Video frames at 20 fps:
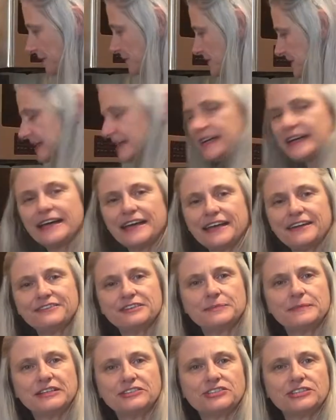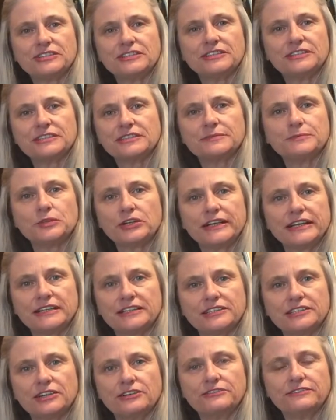don't think I even mentioned this morning so